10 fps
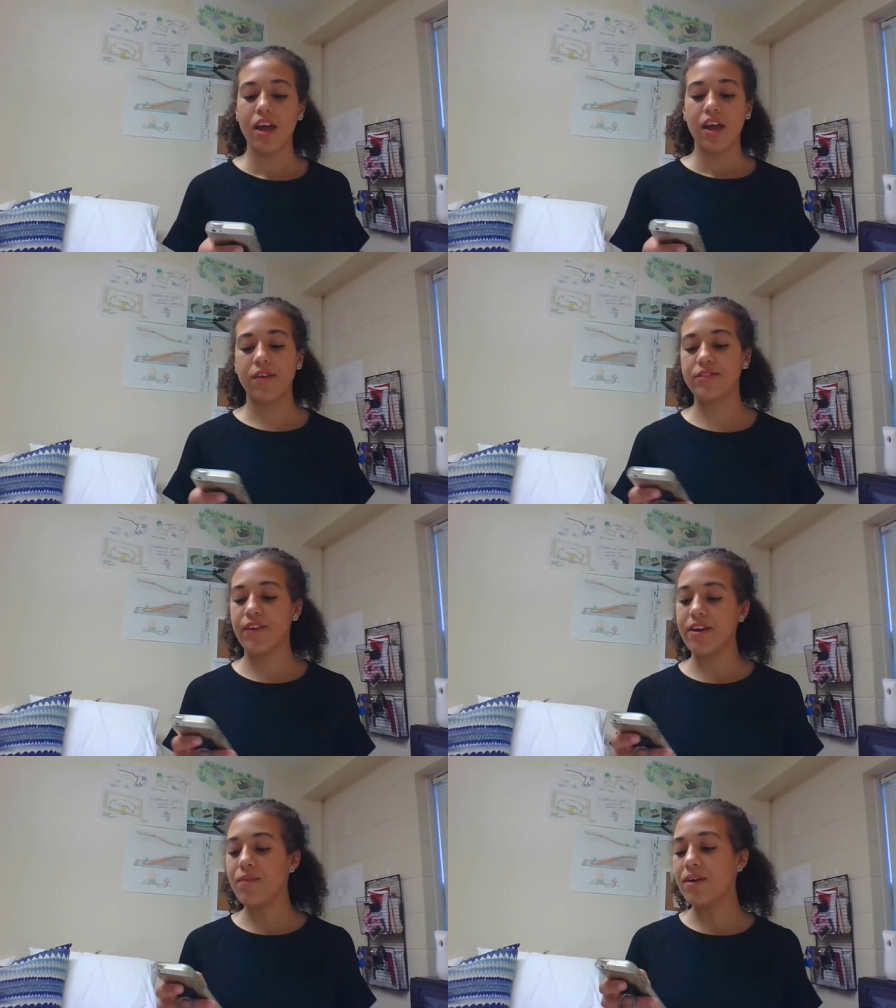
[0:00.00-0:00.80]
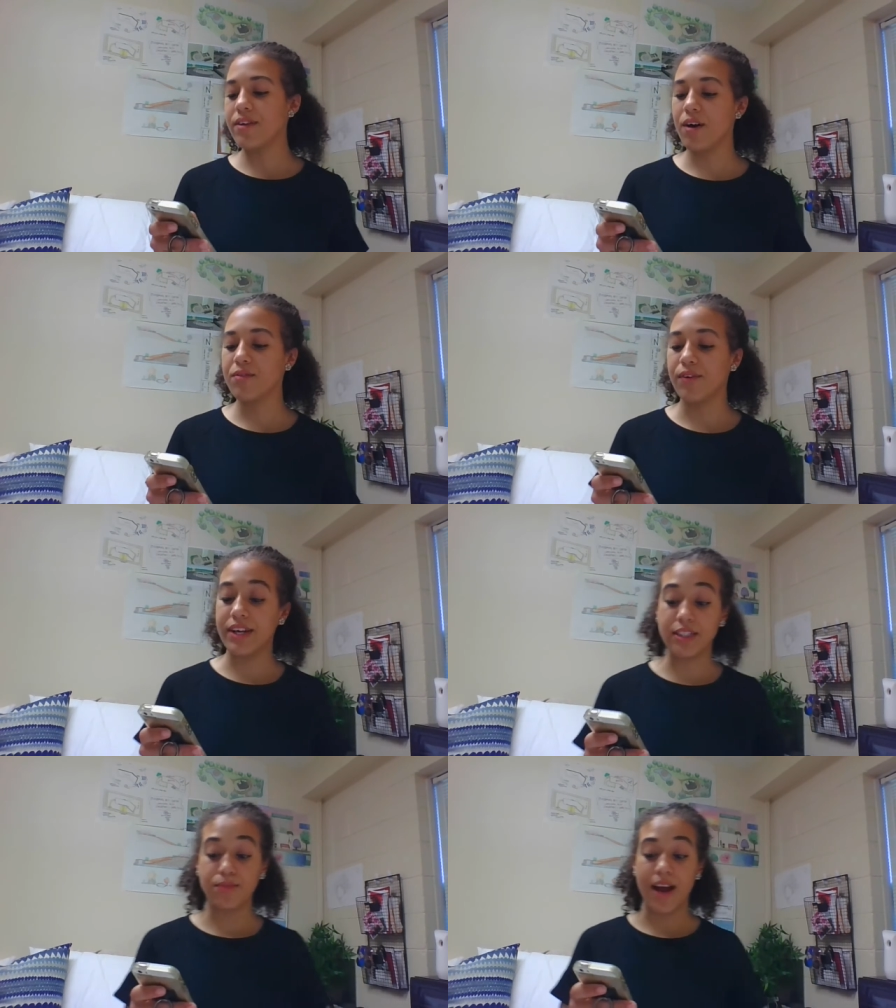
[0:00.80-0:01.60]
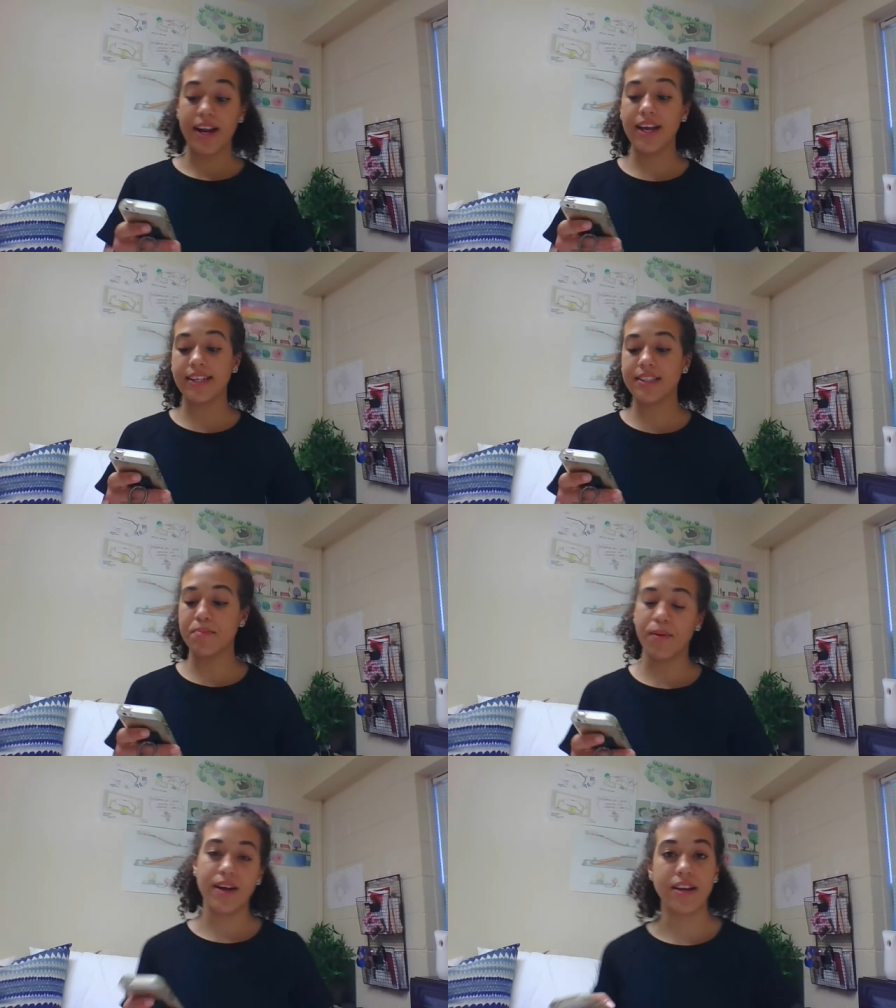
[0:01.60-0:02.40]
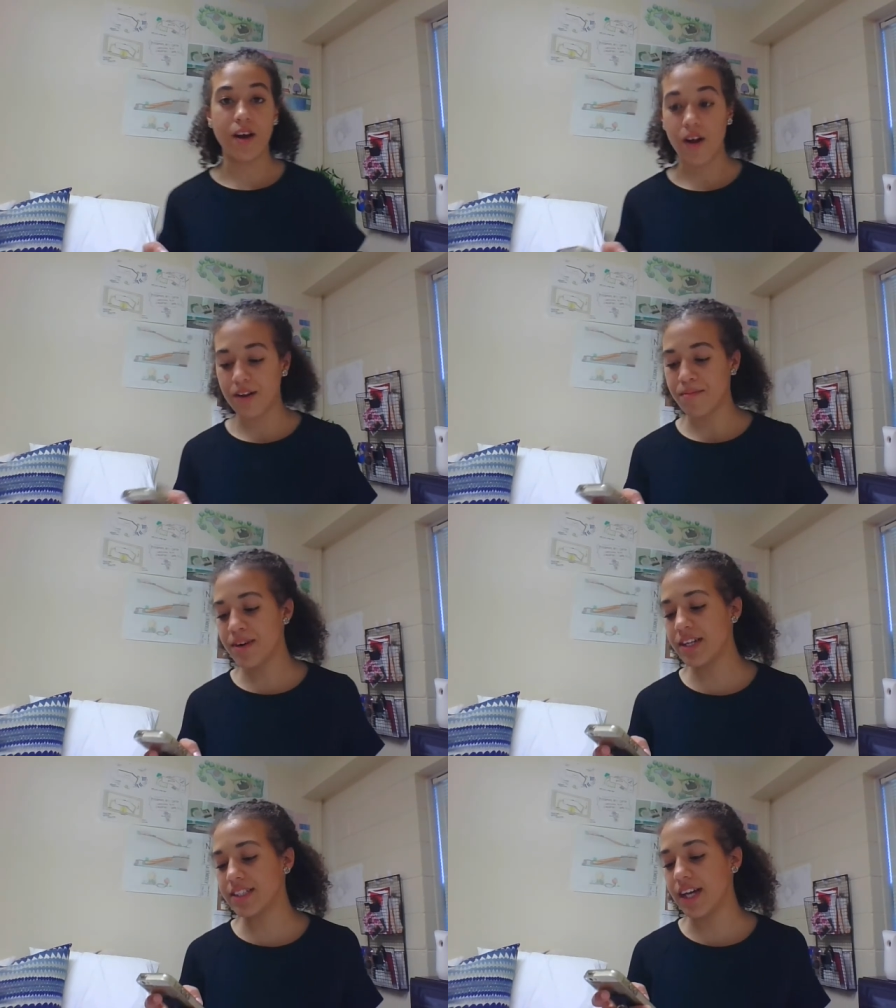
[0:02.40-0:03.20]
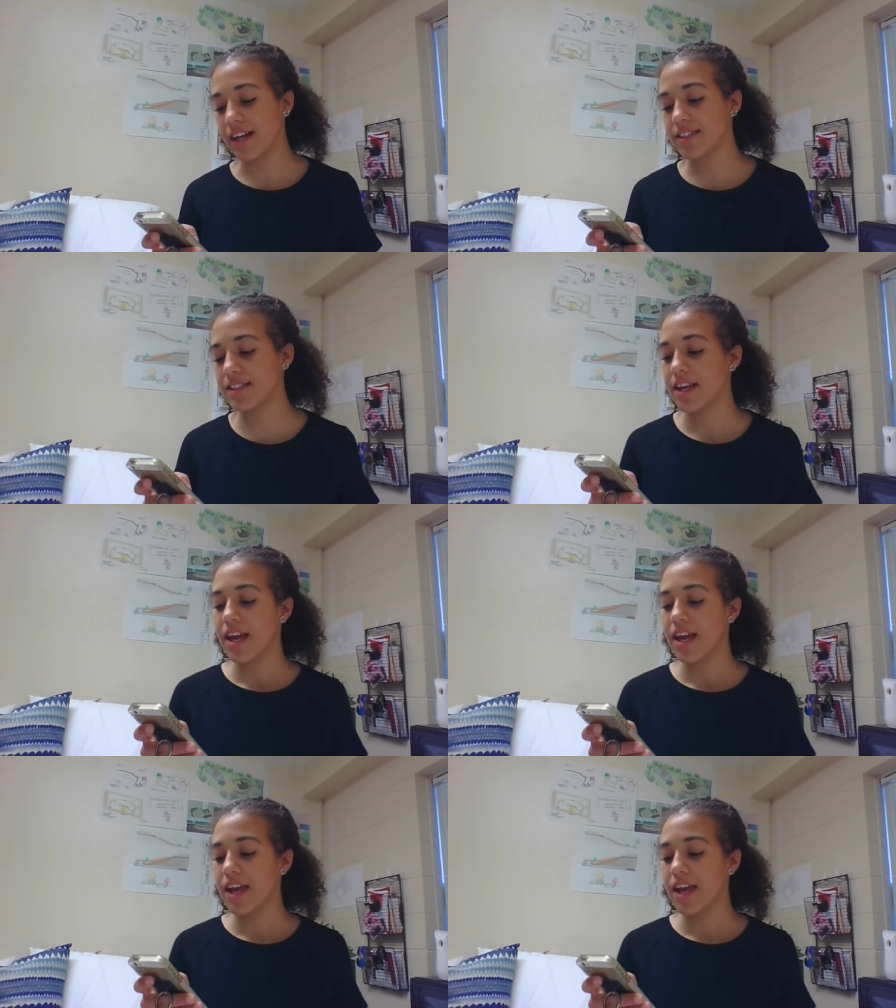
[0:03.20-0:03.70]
He was very well known for his writing and support in the Harlem Renaissance.